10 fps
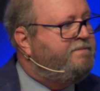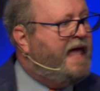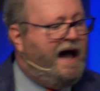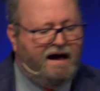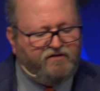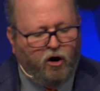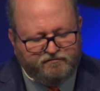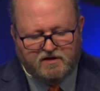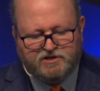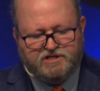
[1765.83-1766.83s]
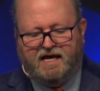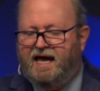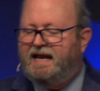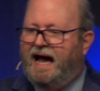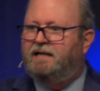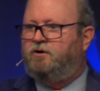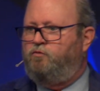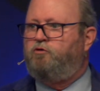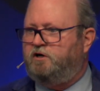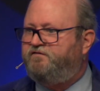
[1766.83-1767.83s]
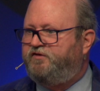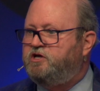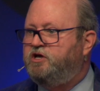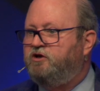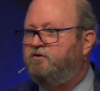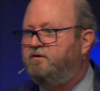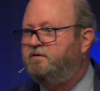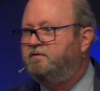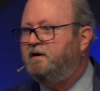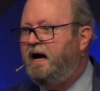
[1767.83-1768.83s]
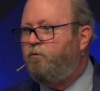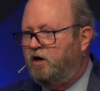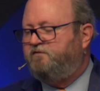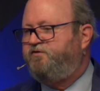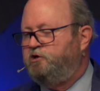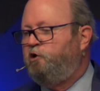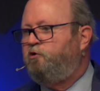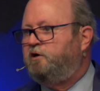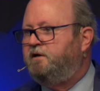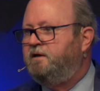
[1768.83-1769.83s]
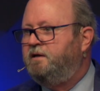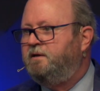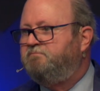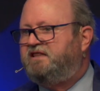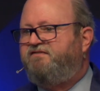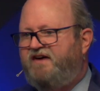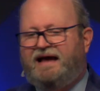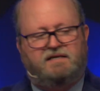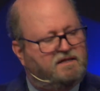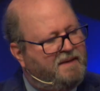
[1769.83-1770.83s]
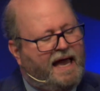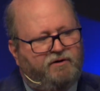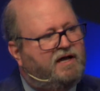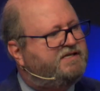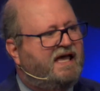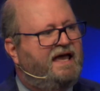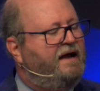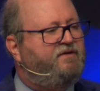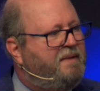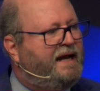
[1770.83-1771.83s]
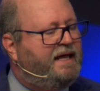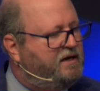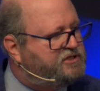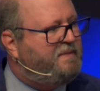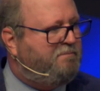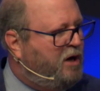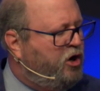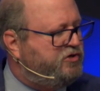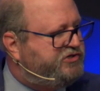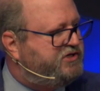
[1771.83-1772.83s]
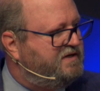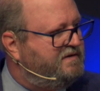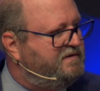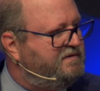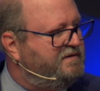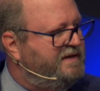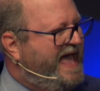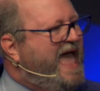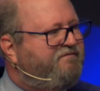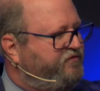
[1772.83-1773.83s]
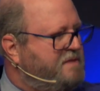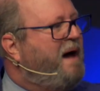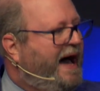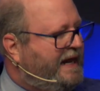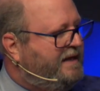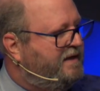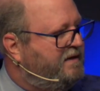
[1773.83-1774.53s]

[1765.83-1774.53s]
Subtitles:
Now, I've often said, I don't work for you. I work for the Lord. But the fact of the matter is, everybody here is my boss. Everybody.